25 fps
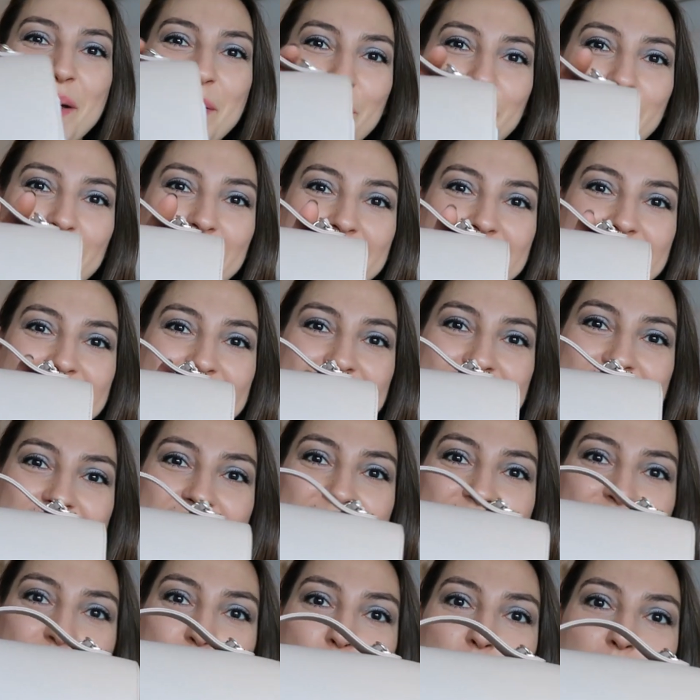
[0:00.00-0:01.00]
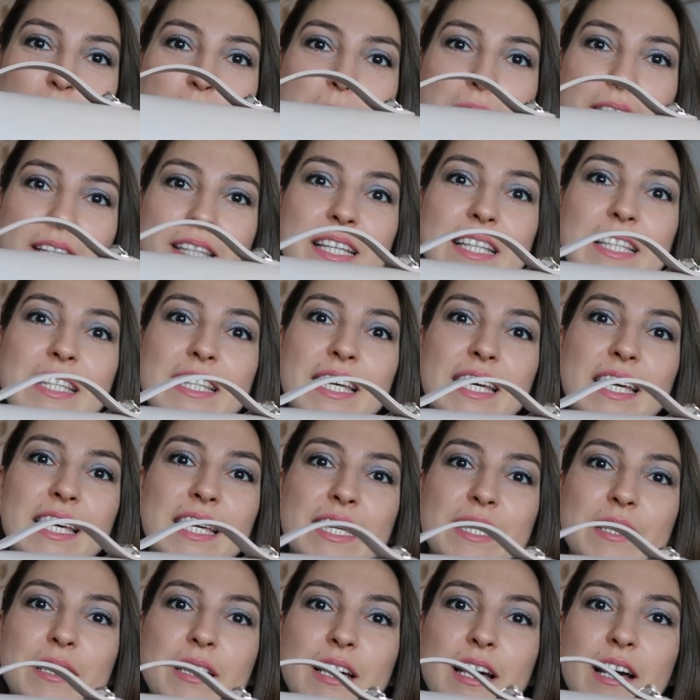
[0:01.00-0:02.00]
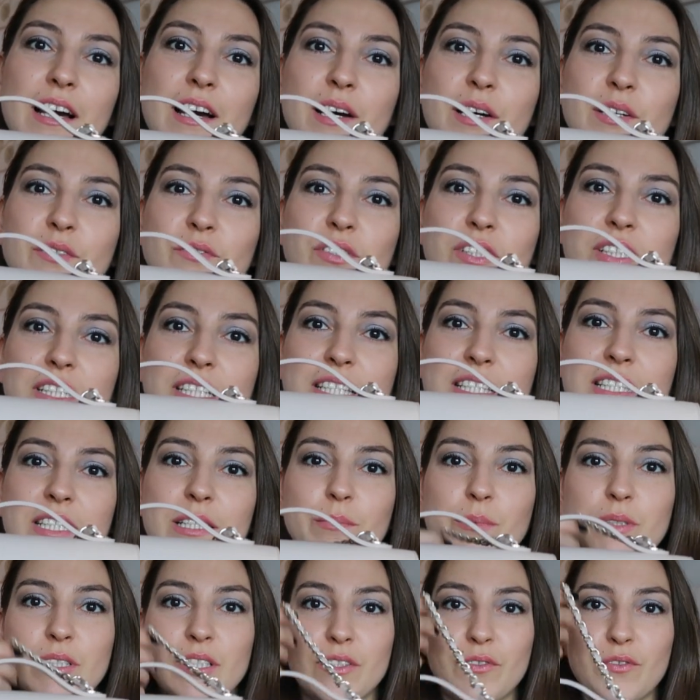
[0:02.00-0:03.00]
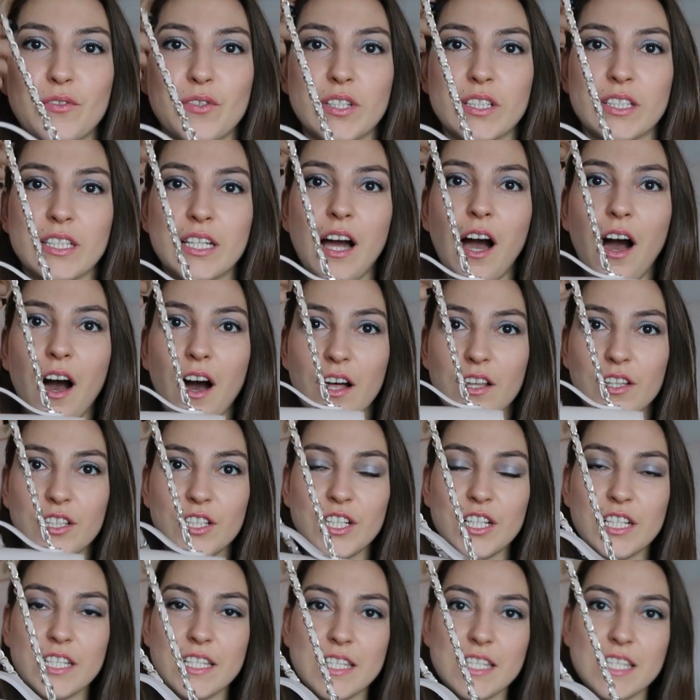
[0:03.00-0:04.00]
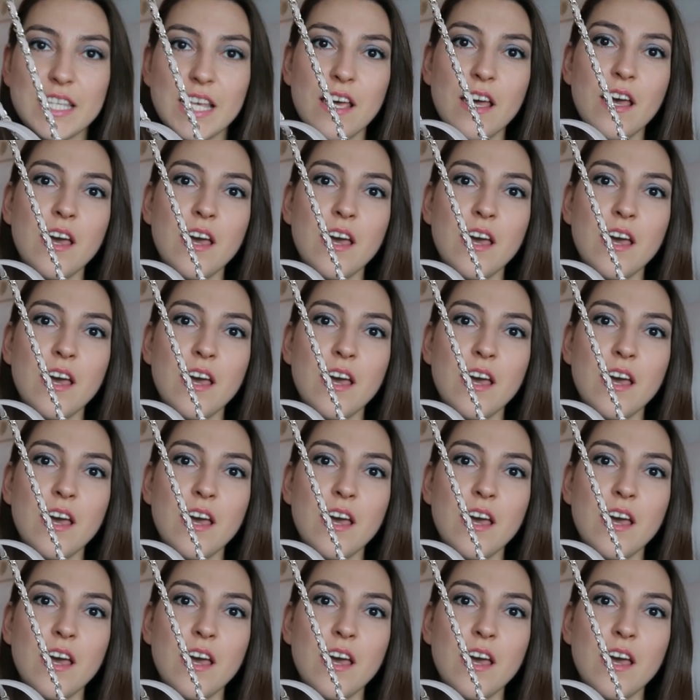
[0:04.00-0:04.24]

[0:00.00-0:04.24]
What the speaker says: But this is the baby. I think they released them in different colors.